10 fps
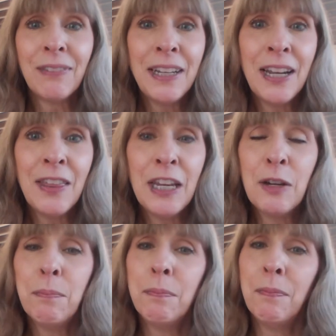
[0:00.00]
And I
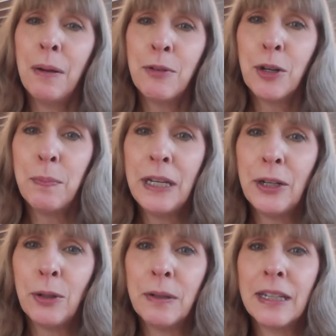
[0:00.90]
think, I'm sure
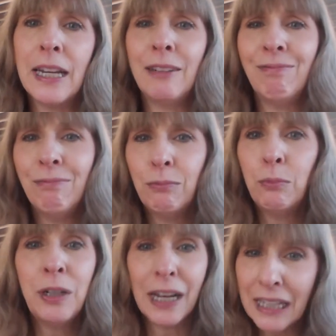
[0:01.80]
Peter was like,
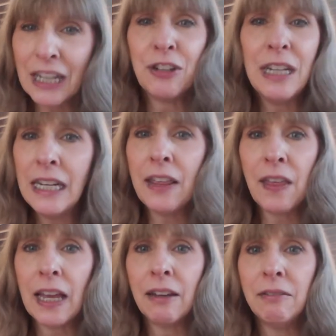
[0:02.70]
we're not catching
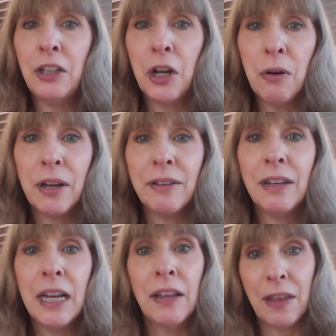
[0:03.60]
anything, you know, and
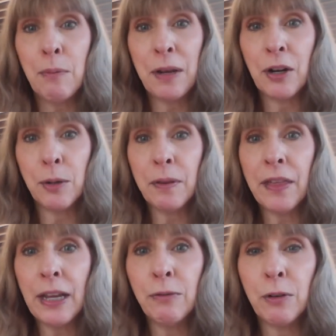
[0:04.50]
that'd be hard to be
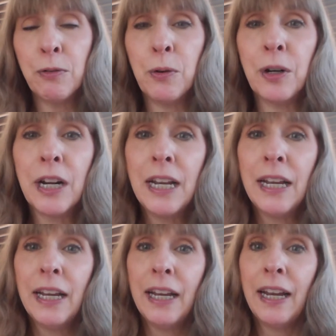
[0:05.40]
thankful for.
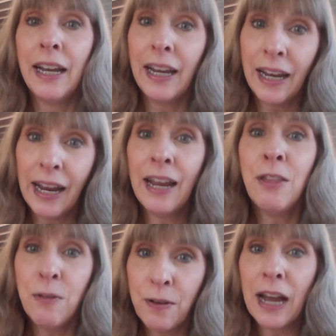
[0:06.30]

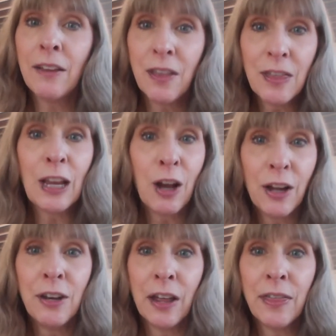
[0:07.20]
And the fact that they
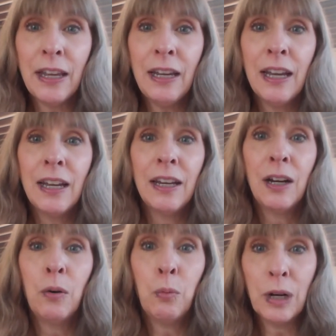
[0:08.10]
caught nothing
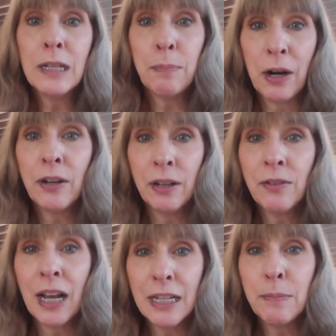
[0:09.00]
was part of
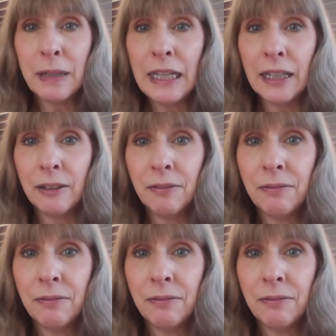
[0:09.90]
God's plan.